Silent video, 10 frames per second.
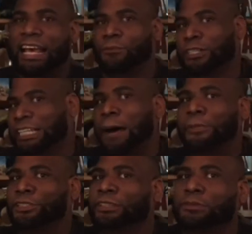And once the
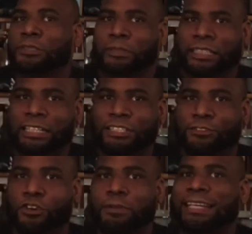opportunity was presented
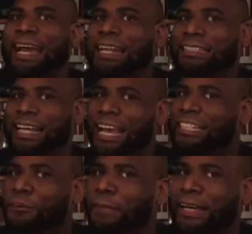to him, he got his
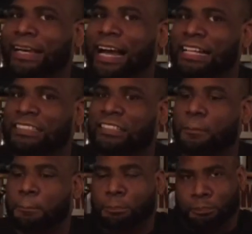hands on
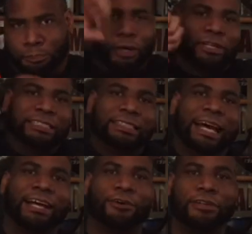Mechagodzilla, broke his
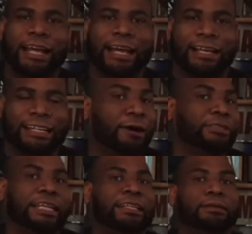daggone neck, and that
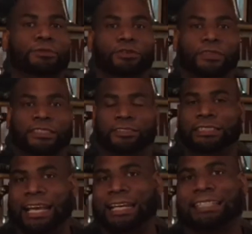was the end of the movie. So
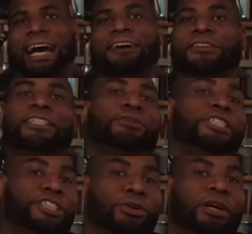yes, I really do
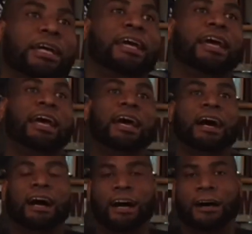enjoy
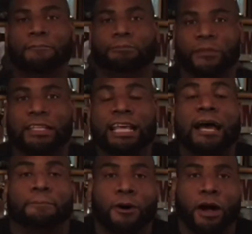
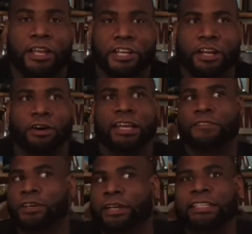that part, you know,
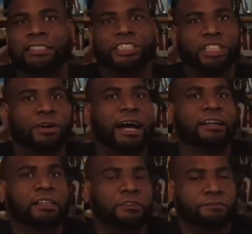even though he doesn't show
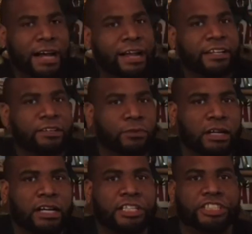how good of a fighter he
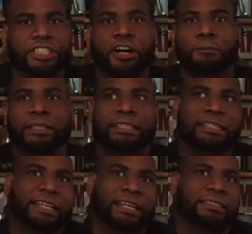was, you know. But
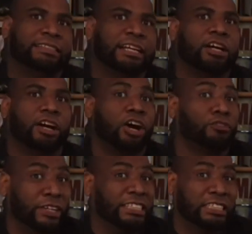then again, there
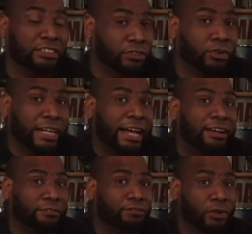are reasons for
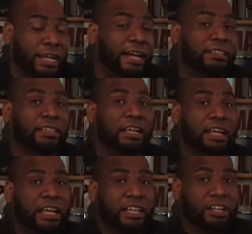that.
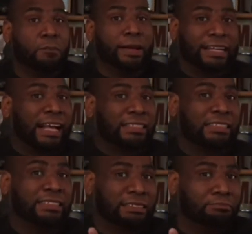You know,
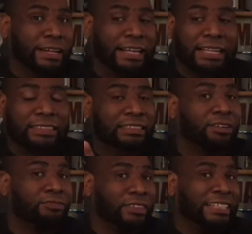Mechagodzilla
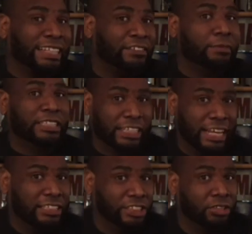don't really give him a
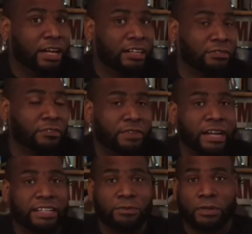chance to show how good of a
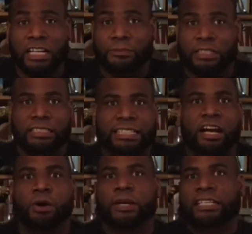fighter he was, because
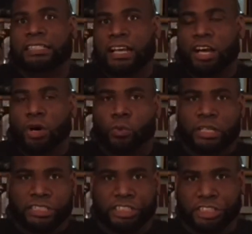he always
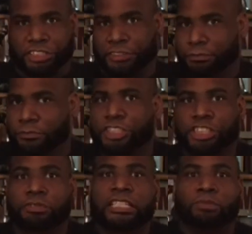was just
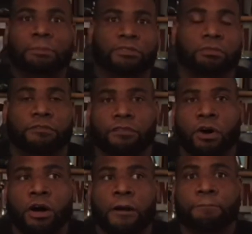shooting his weapons from
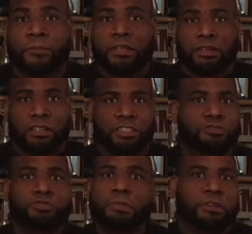afar.
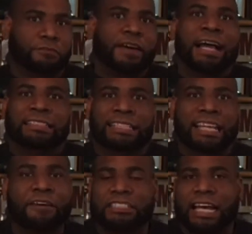Because you remember the fight
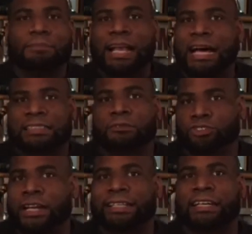scene, every time Godzilla would
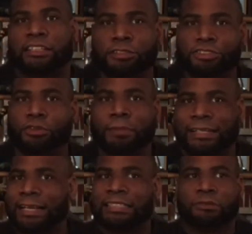try to get close to him,
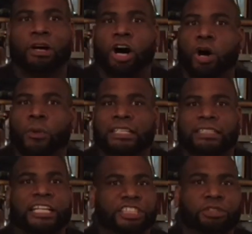Mechagodzilla would always
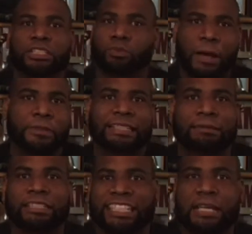like shoot his weapons
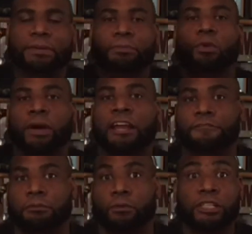at him and keep him away
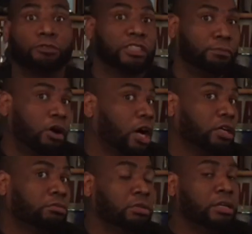from him, which was smart.